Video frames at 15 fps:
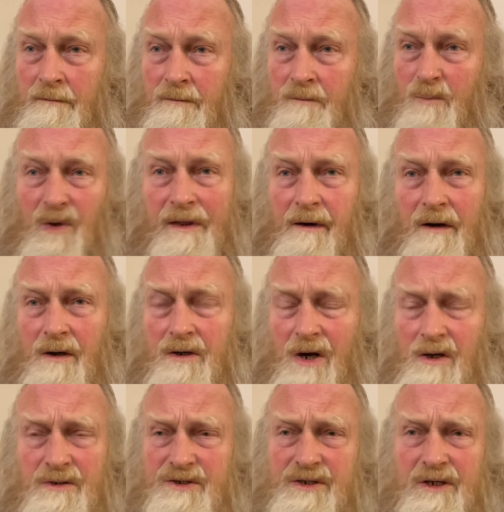Well, there are
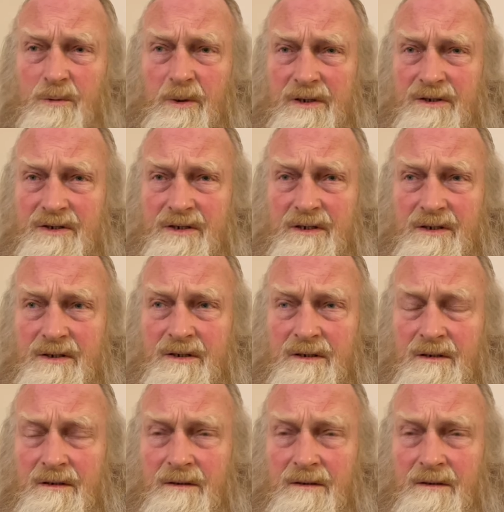consequences.